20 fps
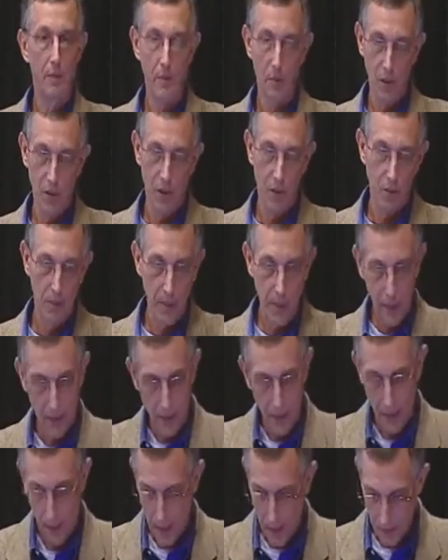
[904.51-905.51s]
So
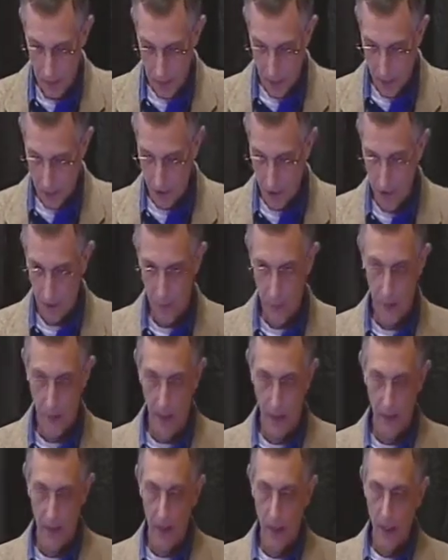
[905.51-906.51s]
anyway, I'm kind of jumping
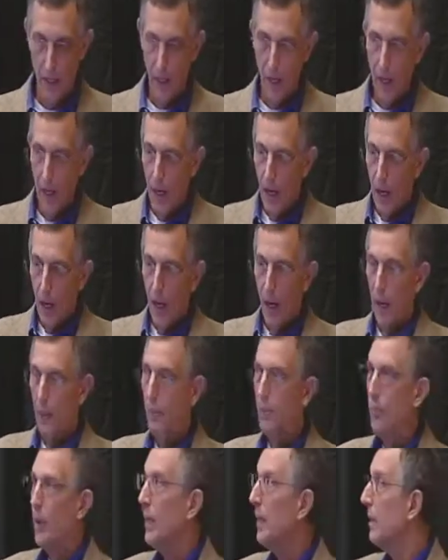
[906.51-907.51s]
ahead.
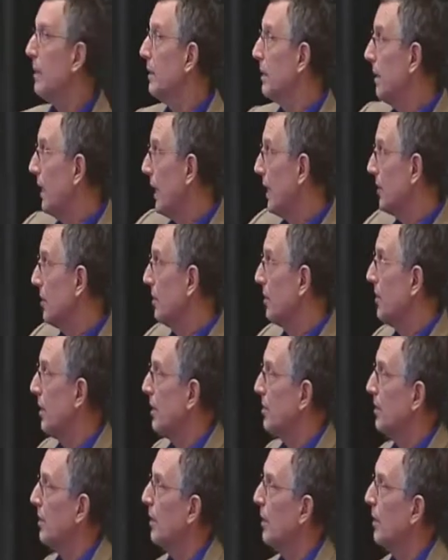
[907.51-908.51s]
But as it
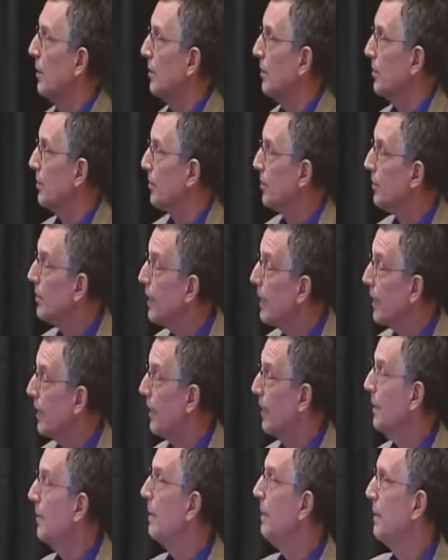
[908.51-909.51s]
says there on the
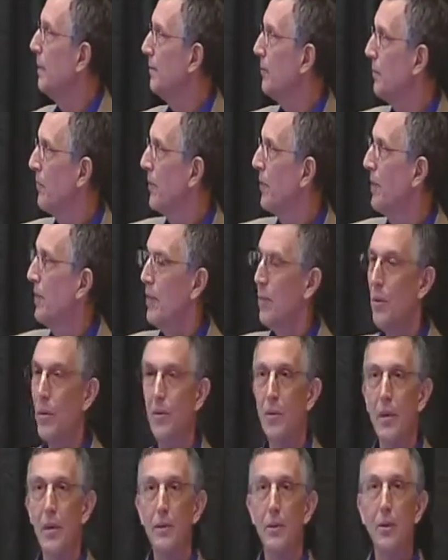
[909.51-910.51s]
screen,
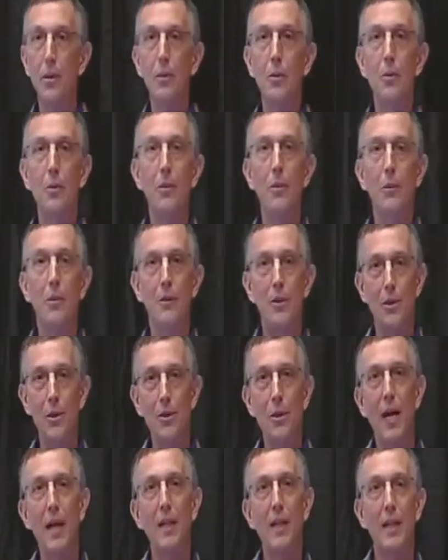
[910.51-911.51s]
with the
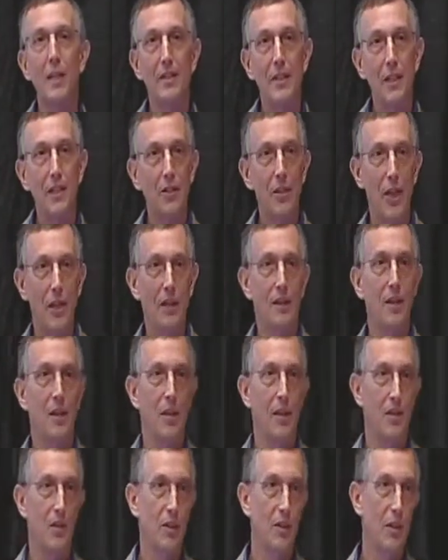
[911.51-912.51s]
new LED
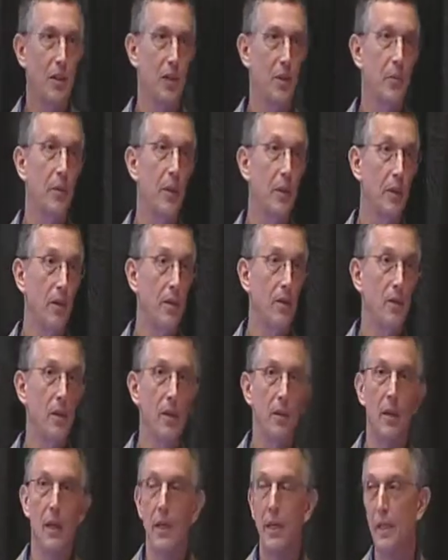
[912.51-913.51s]
technology that's being used
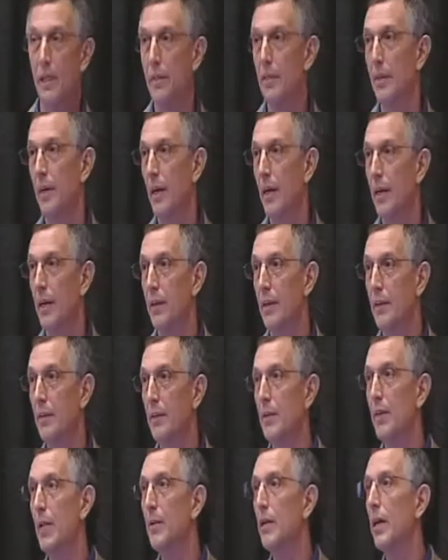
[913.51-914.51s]
in lighting today,
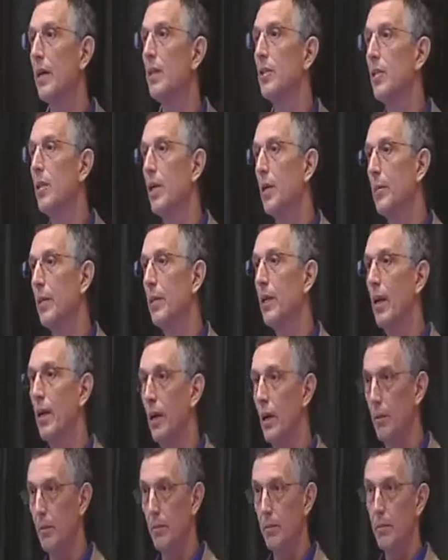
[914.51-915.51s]
dimming is going to
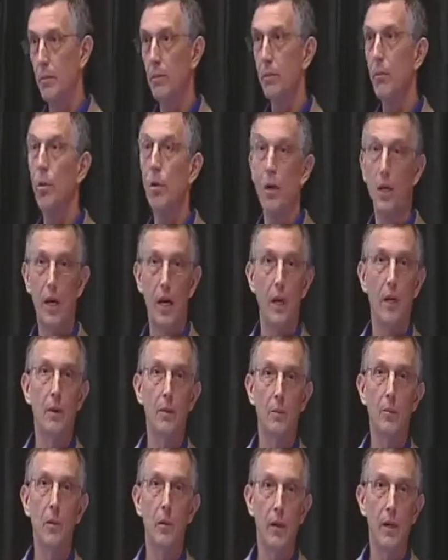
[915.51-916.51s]
become
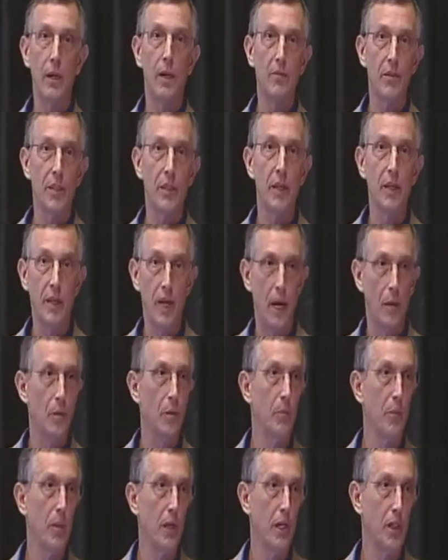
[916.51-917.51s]
more everyday
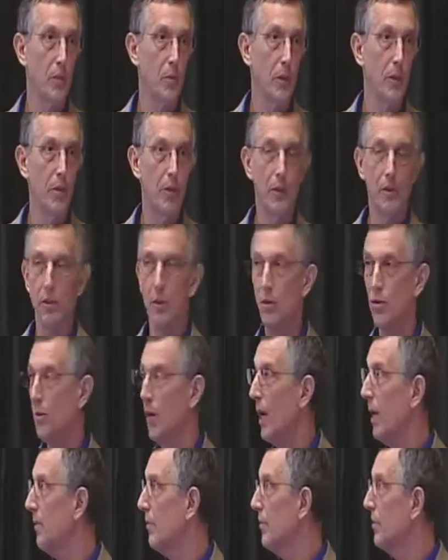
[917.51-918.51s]
commonplace, because the
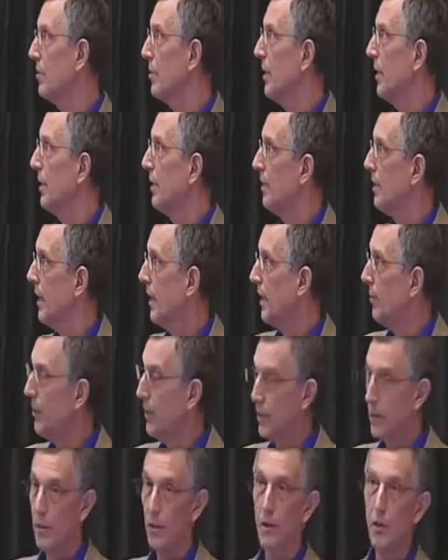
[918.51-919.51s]
drivers that are now
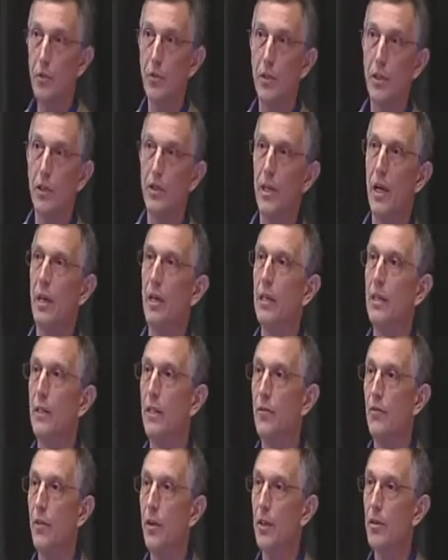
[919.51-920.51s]
being used for these
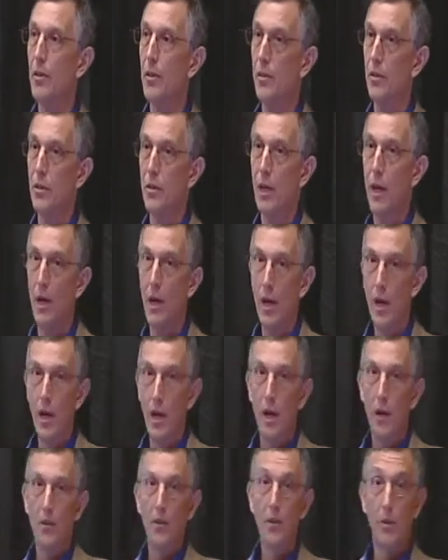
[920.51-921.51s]
LED fixtures,
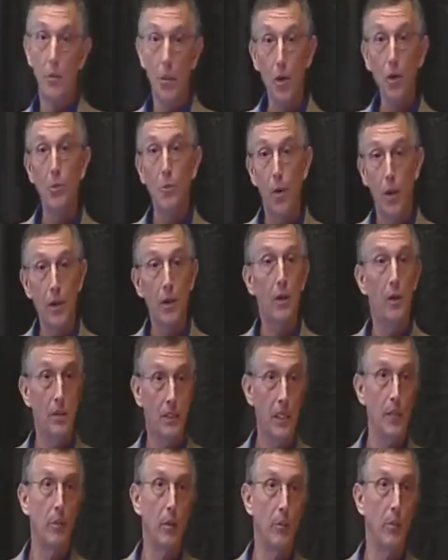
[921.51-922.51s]
for the most part, are
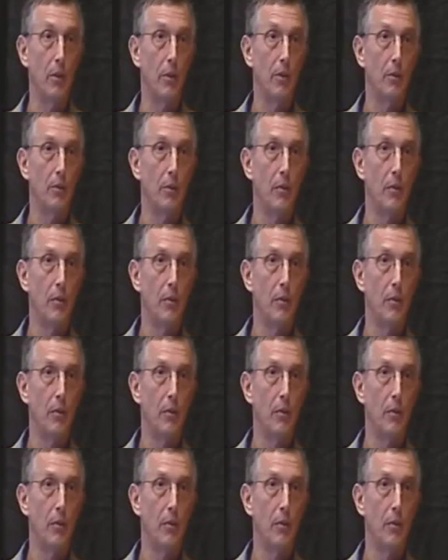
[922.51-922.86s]
dimmable.